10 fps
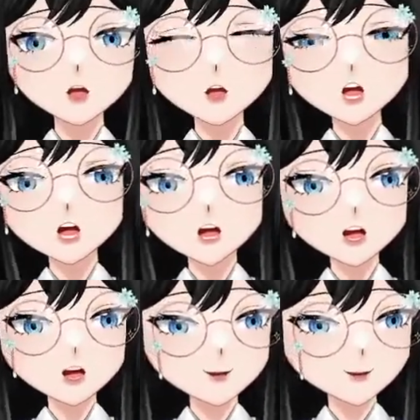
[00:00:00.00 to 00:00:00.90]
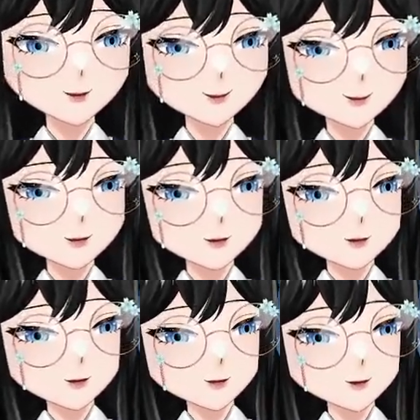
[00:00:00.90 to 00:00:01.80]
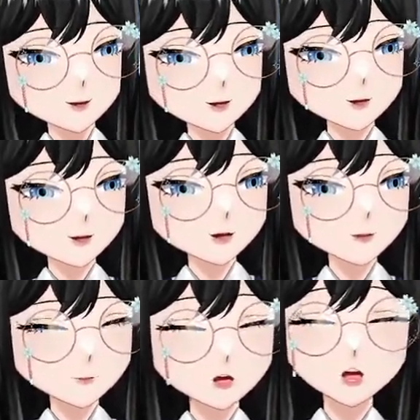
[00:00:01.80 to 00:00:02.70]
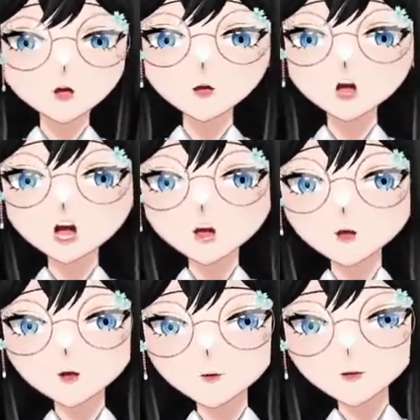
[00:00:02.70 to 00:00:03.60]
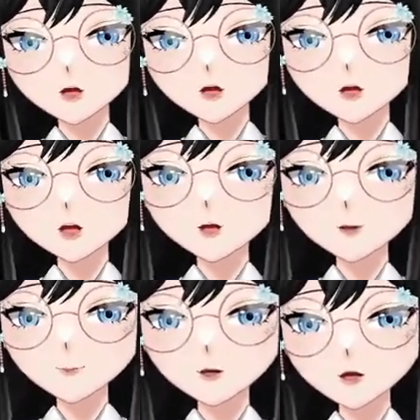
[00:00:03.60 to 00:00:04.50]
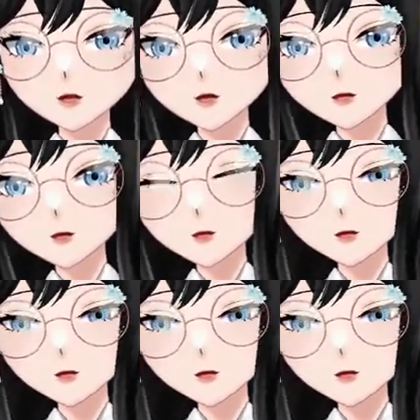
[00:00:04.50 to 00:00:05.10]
and that would interact with the connective tissues.